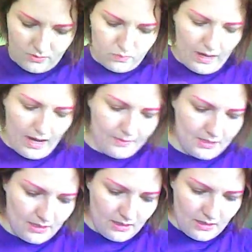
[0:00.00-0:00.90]
is
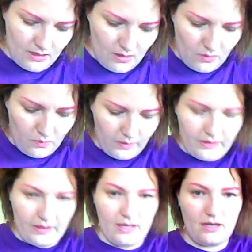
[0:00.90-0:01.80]
wrapped
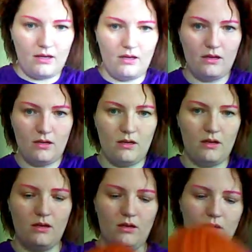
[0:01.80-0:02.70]
within
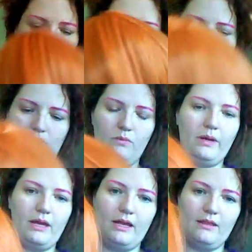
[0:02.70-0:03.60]
the
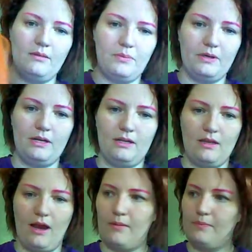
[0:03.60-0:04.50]
wig and then put
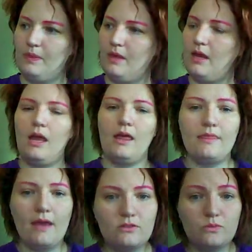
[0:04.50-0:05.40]
in there.
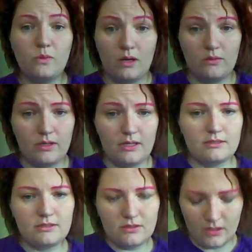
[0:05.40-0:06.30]
That's one way to,